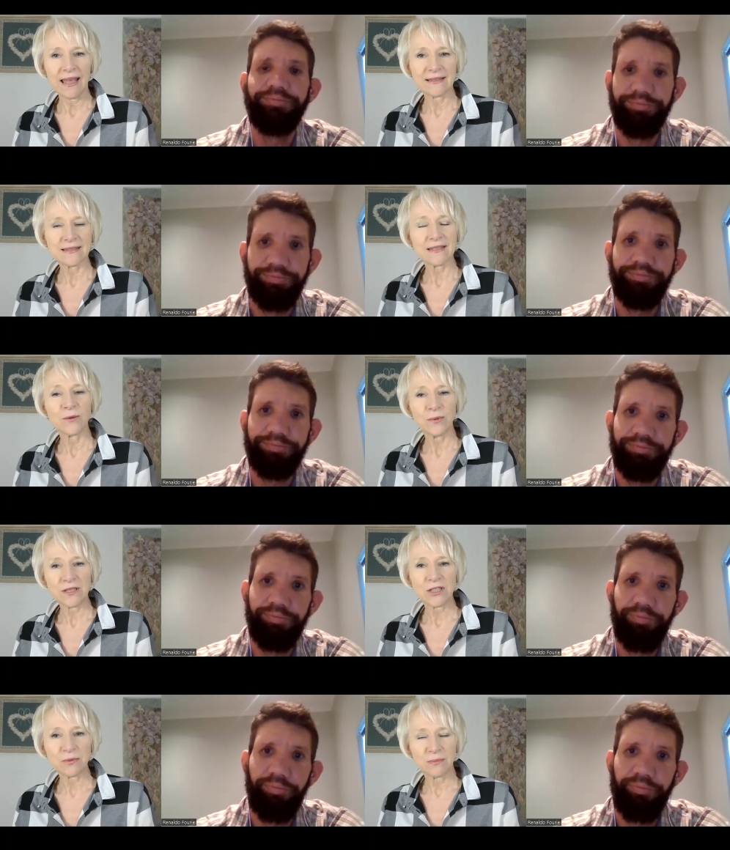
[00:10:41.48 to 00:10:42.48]
Speaker 1: and so
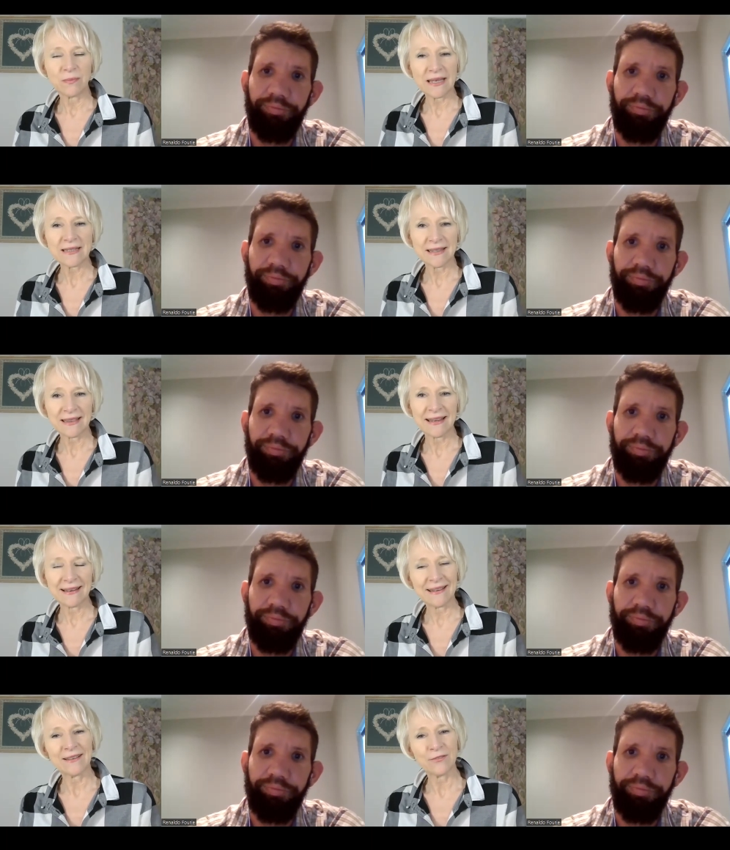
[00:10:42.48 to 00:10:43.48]
which makes it
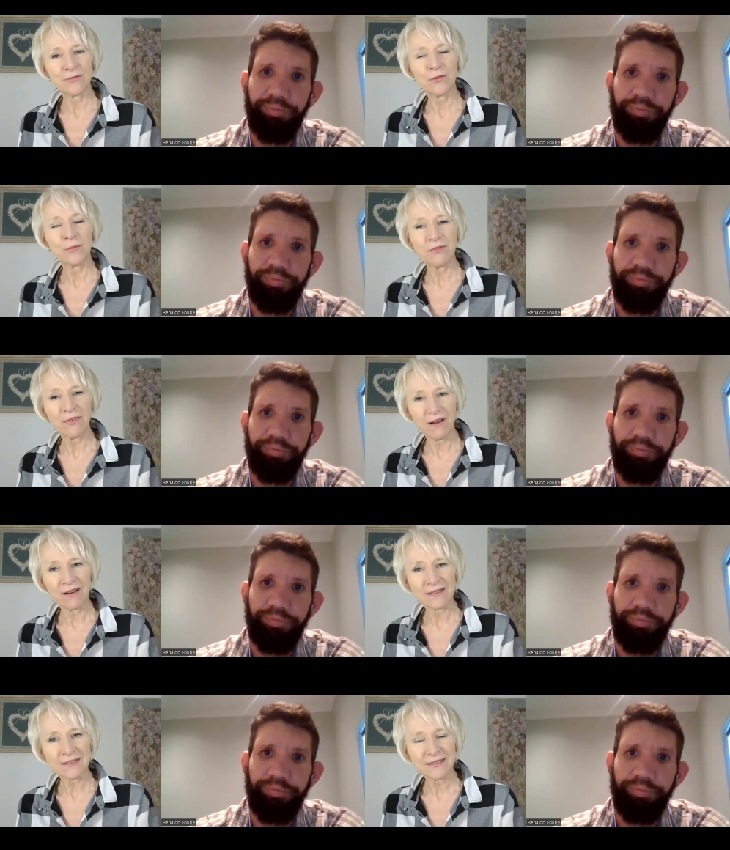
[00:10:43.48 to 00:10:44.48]
then a form of
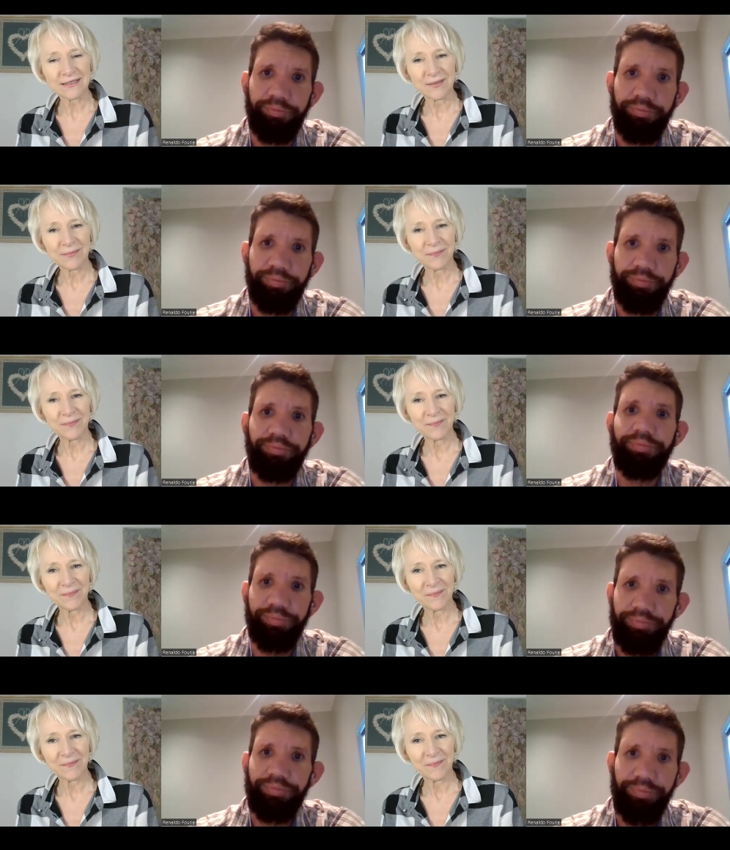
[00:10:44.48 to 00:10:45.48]
art.
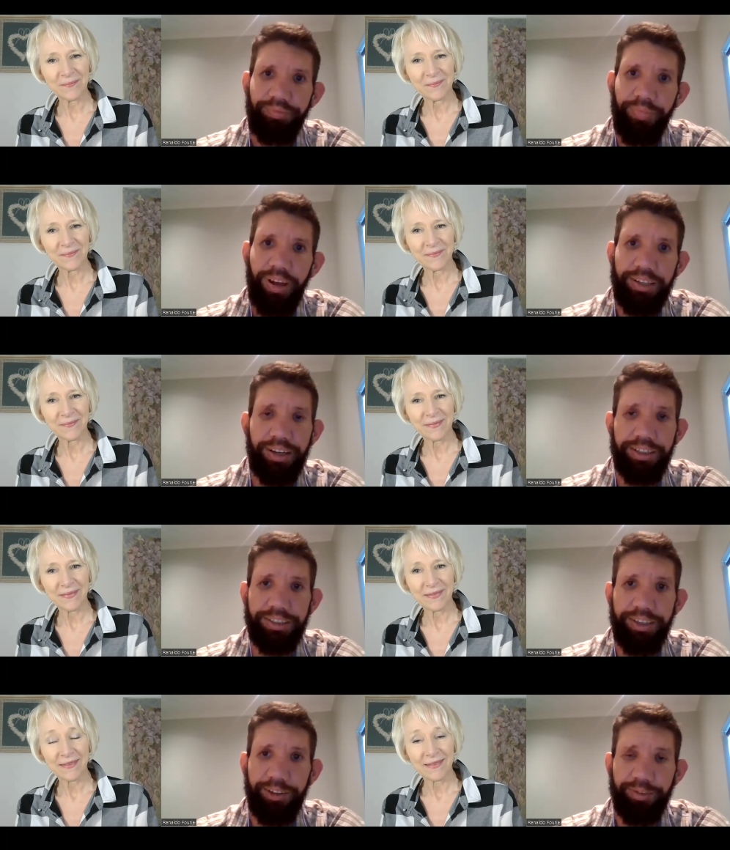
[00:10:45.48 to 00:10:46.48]
Speaker 2: It
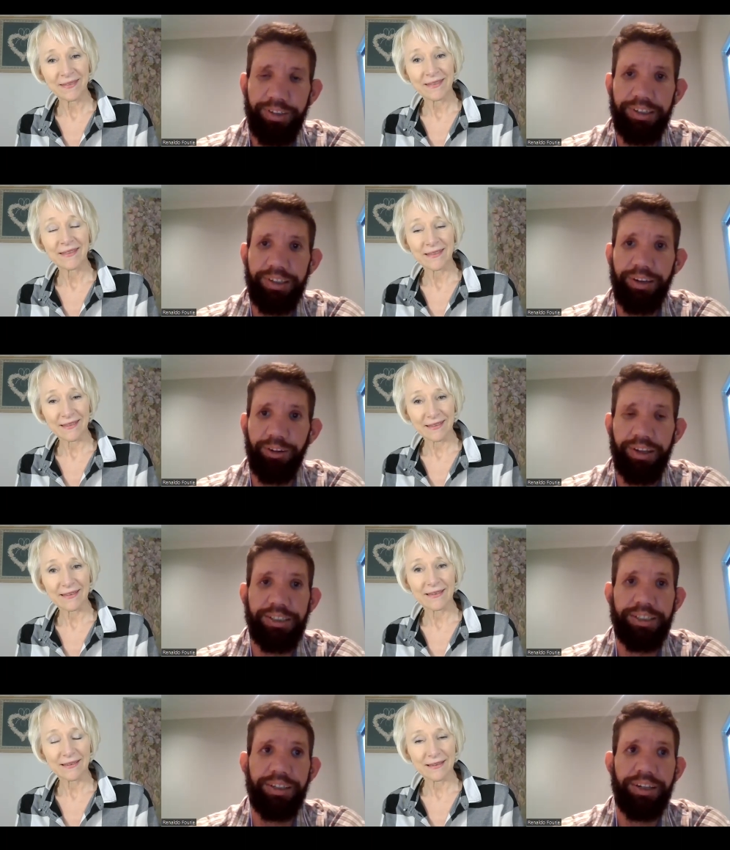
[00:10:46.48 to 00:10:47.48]
does definitely. No,
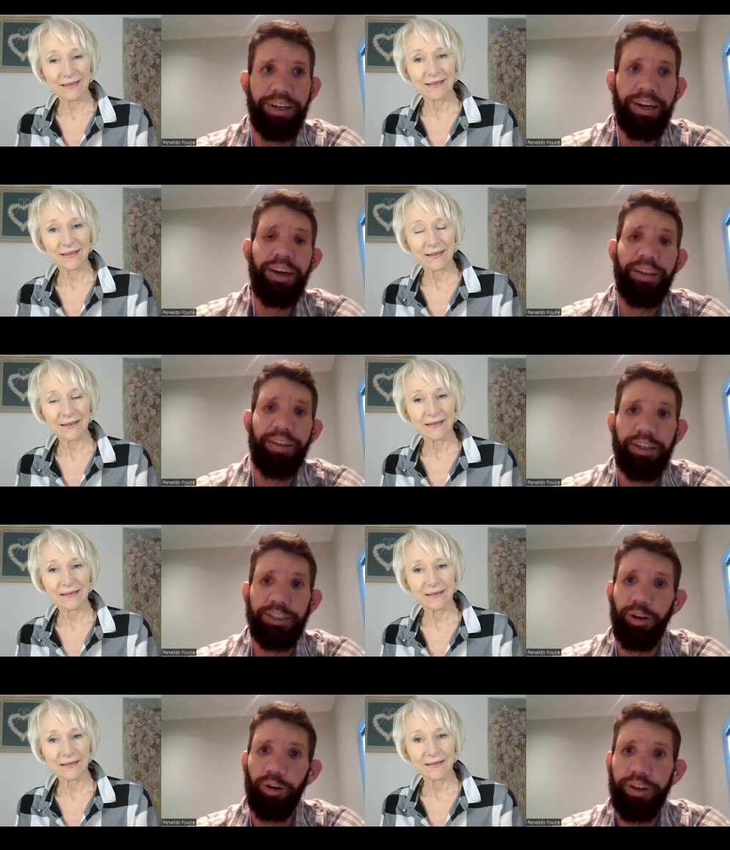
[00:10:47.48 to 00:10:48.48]
there's a
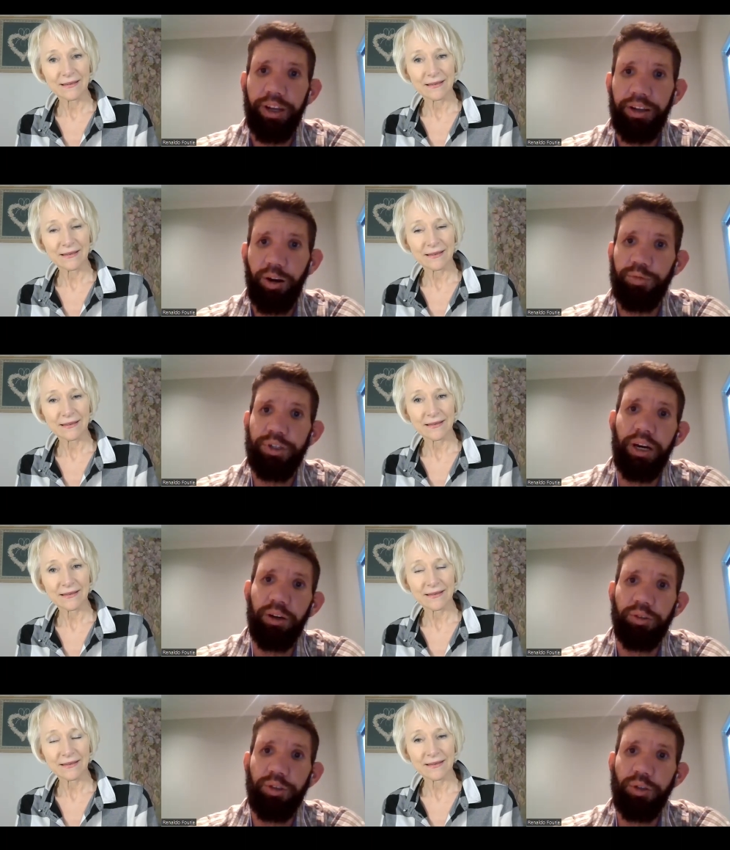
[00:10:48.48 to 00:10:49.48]
there's a lot that comes
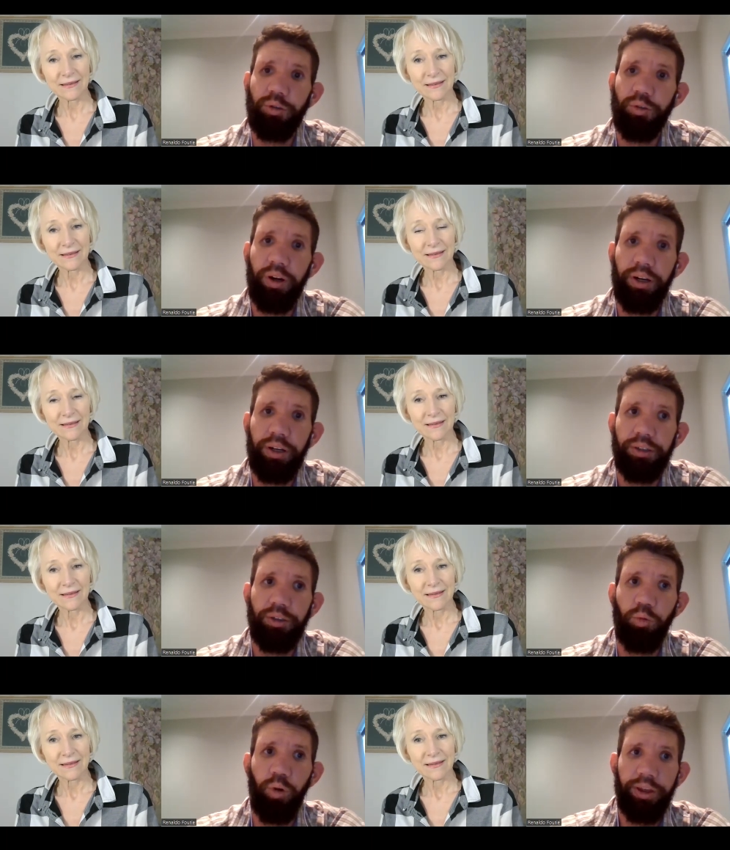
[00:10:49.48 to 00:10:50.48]
down to uh,
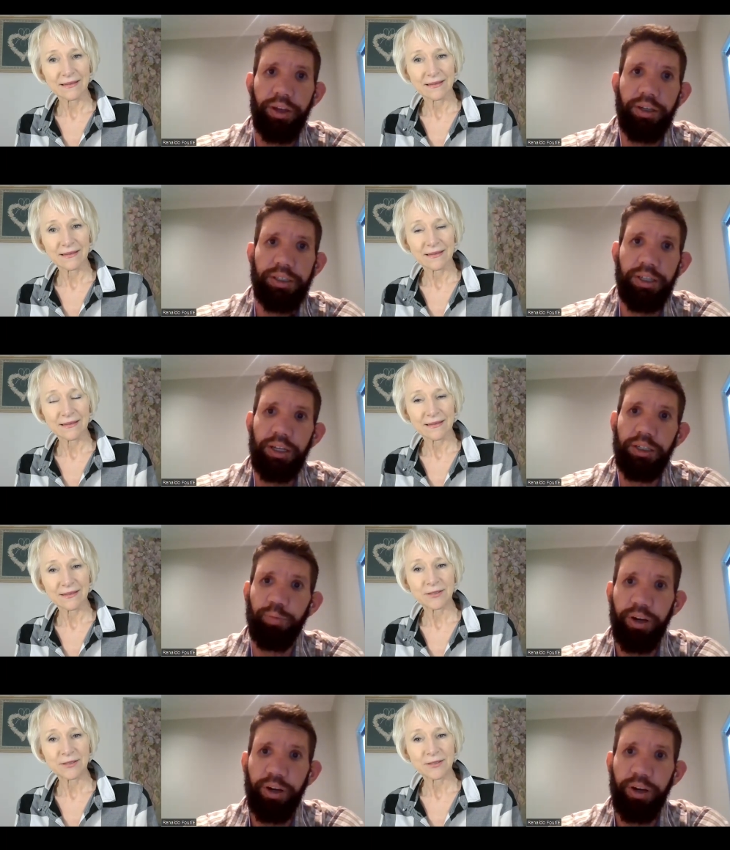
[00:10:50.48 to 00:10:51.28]
to what the distiller's